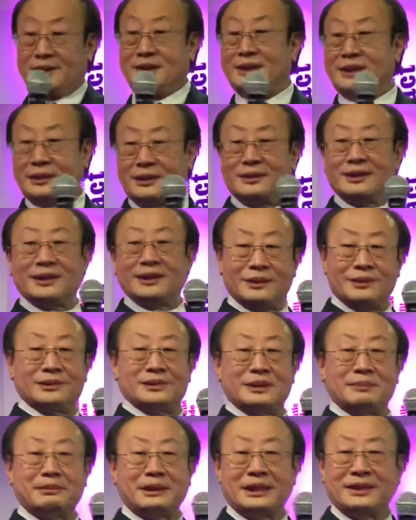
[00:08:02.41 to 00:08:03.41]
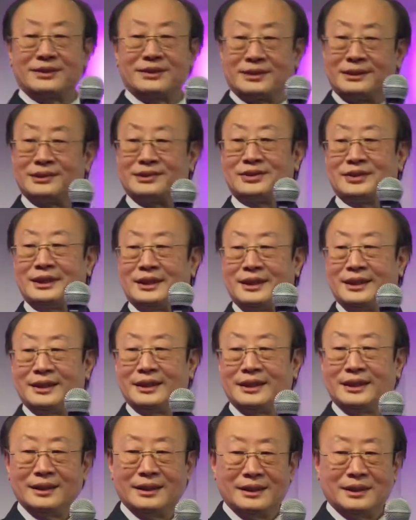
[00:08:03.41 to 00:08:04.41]
See how they goes, the math goes?
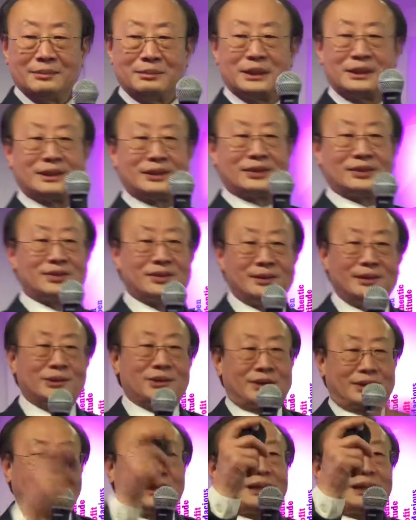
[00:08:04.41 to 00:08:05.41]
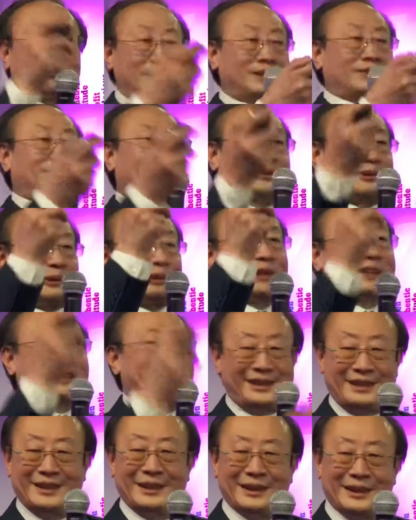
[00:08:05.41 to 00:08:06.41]
Because you start with you
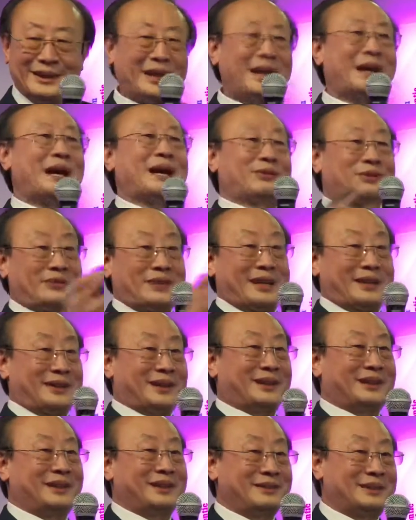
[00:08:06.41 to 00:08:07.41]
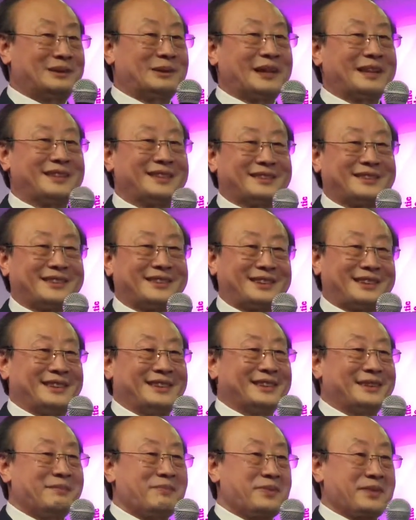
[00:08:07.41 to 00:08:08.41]
already half that not even
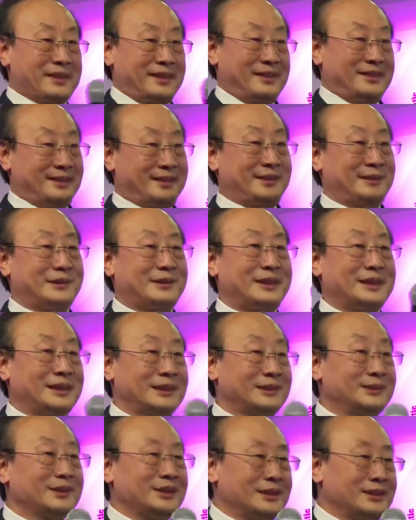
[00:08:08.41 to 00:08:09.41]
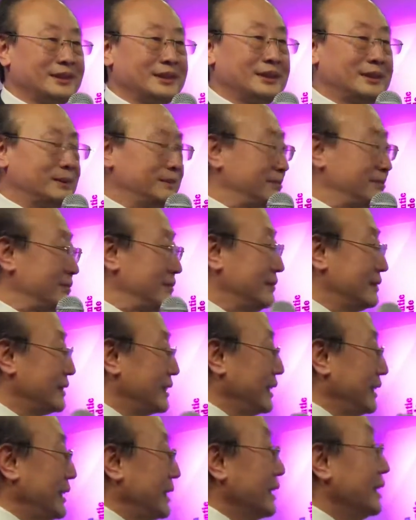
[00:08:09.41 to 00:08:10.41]
register. So you're already losing your vote,
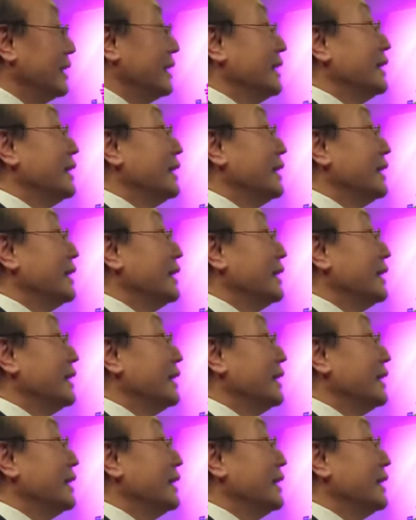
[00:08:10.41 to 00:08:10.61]
right?